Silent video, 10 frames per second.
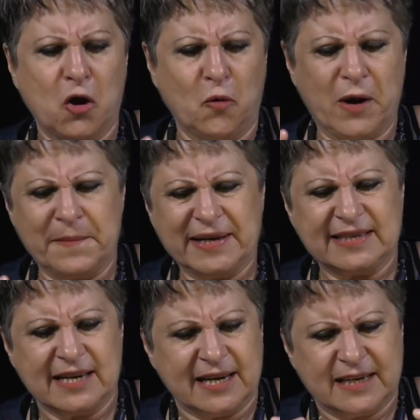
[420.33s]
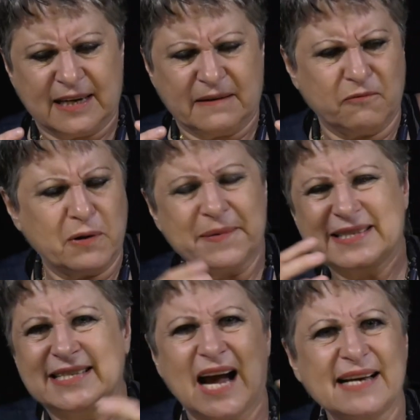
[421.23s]
We must
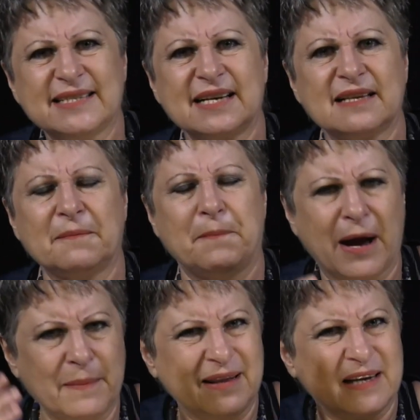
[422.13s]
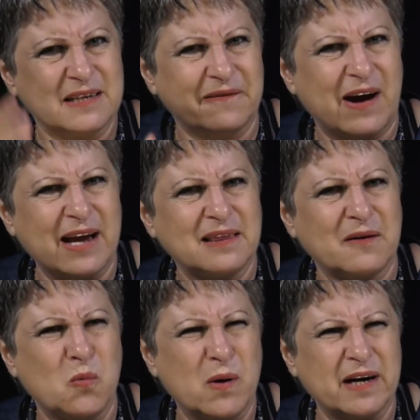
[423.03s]
dissect the Bible and divide
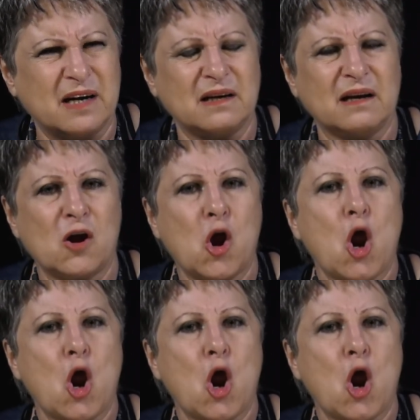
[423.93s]
the word,